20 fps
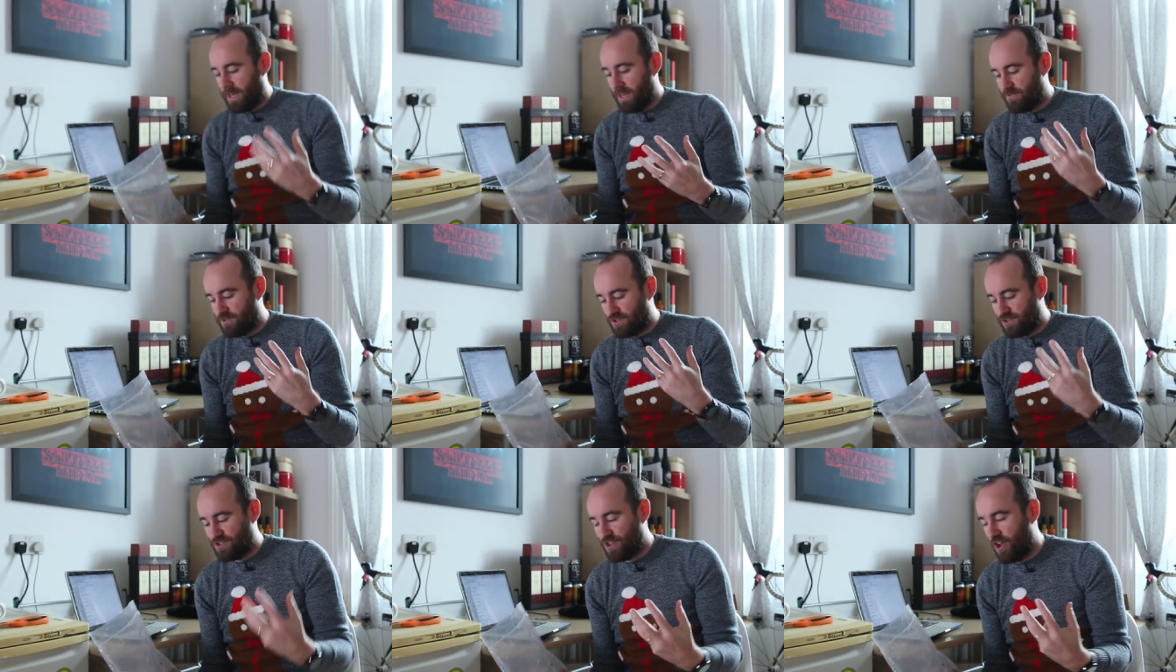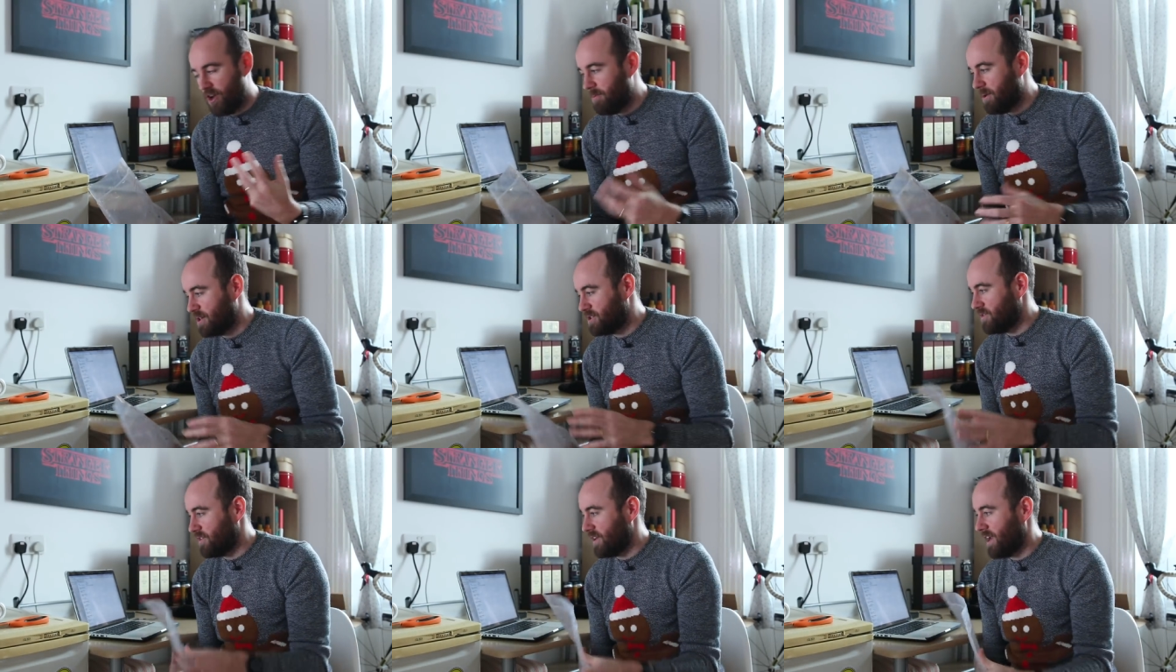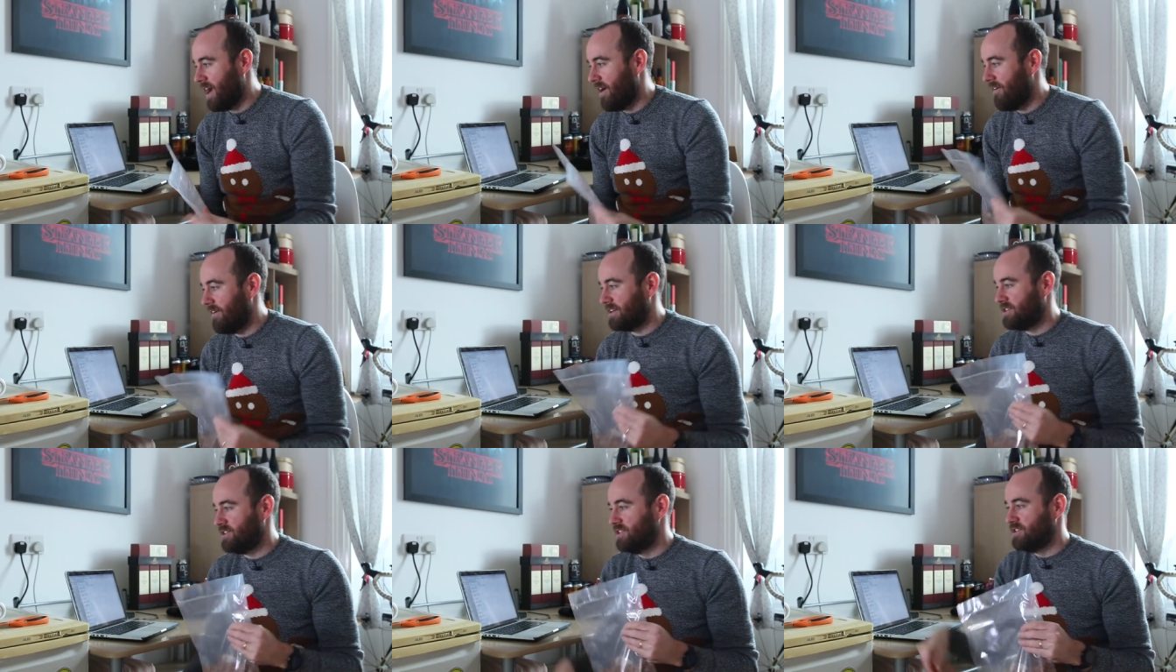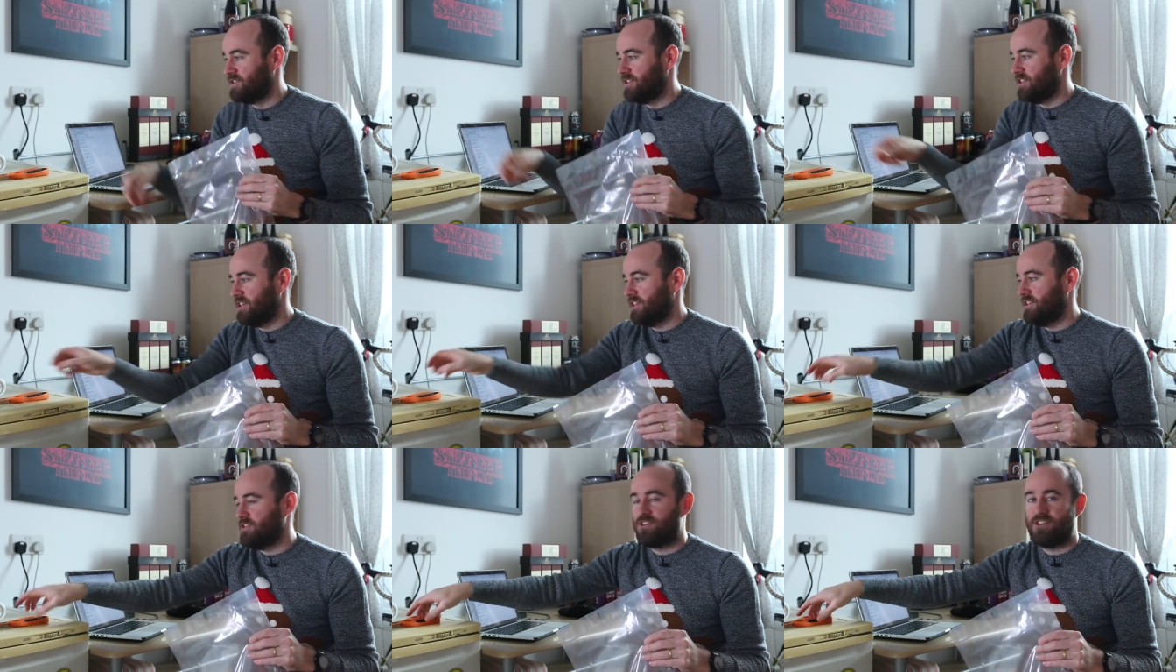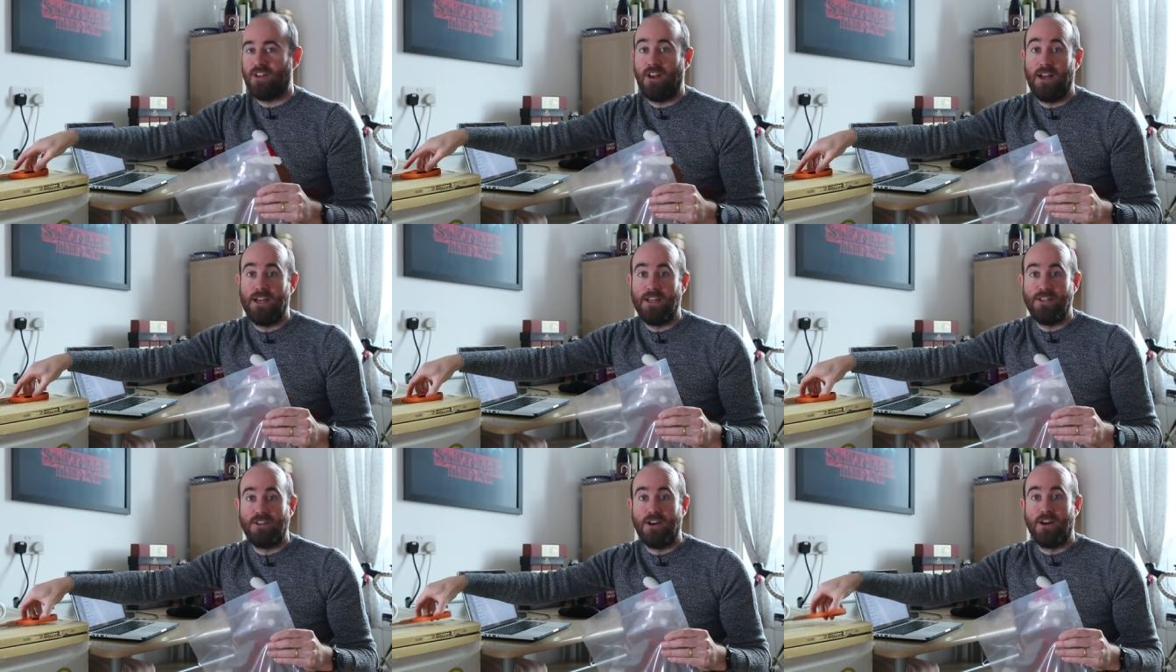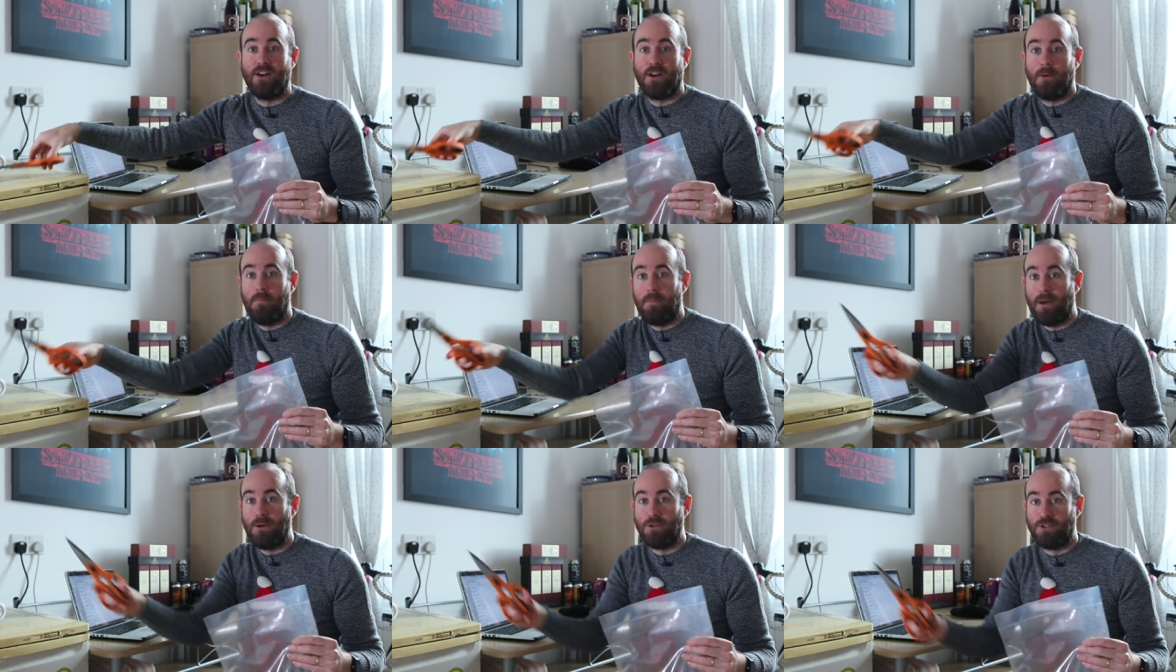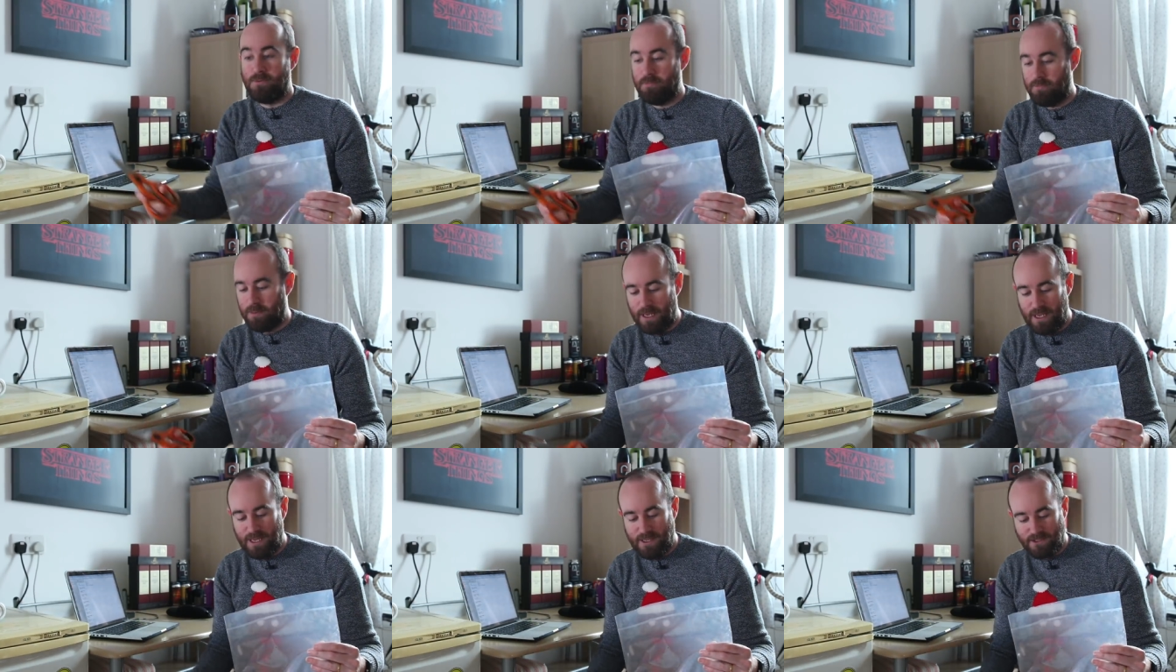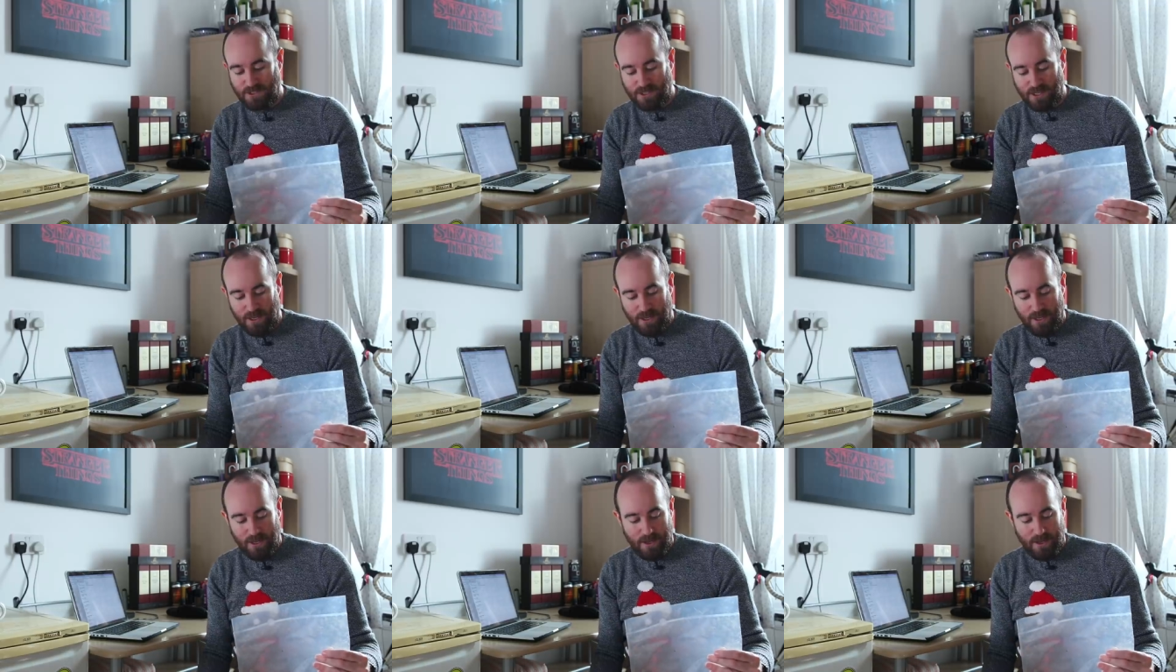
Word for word: gives so much of the character to these slightly darker Belgian beers.